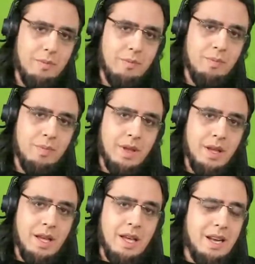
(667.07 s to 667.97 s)

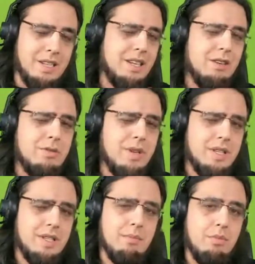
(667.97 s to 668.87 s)
And it sounds really
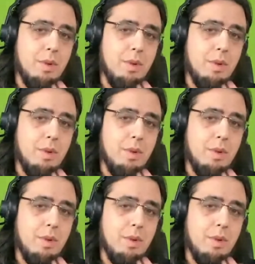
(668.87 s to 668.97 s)
simple,